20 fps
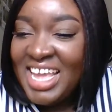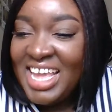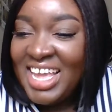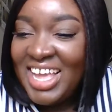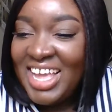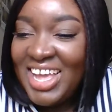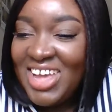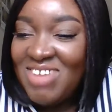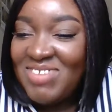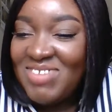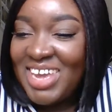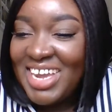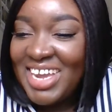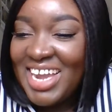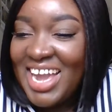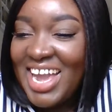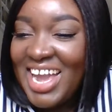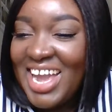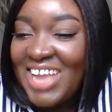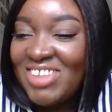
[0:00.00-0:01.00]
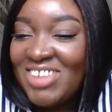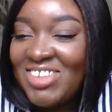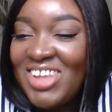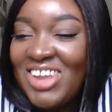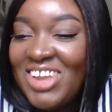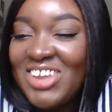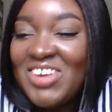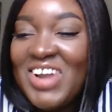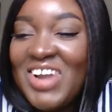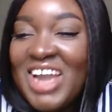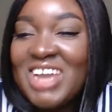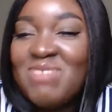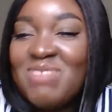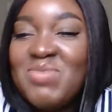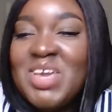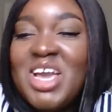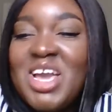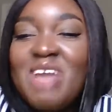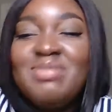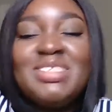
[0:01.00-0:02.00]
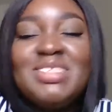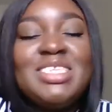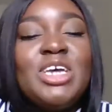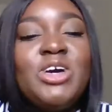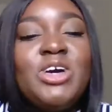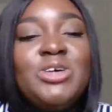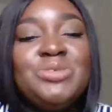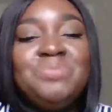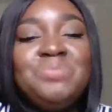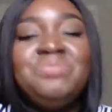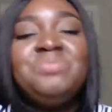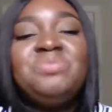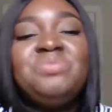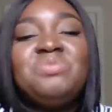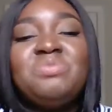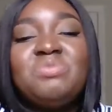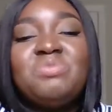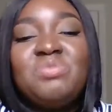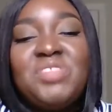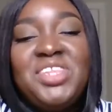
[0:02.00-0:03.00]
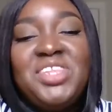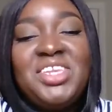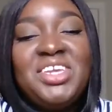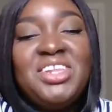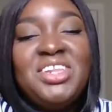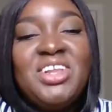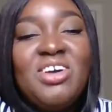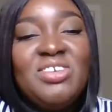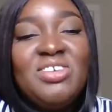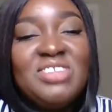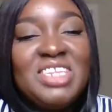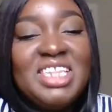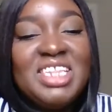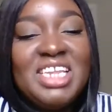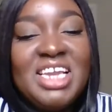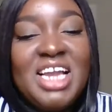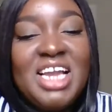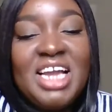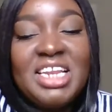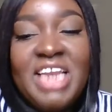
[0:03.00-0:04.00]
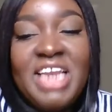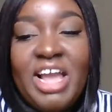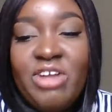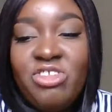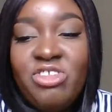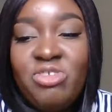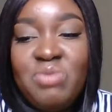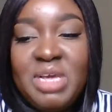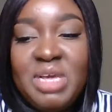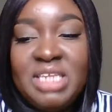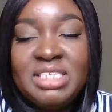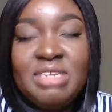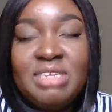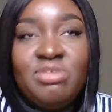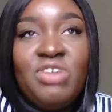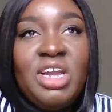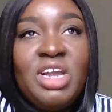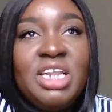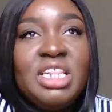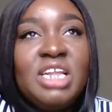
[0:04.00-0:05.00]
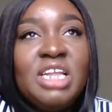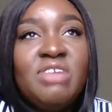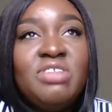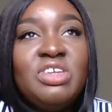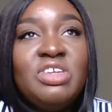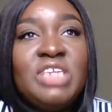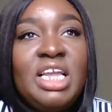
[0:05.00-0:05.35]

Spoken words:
Oh my gosh, y'all are cracking me up. So those are the announcements. I'm trying to think if there's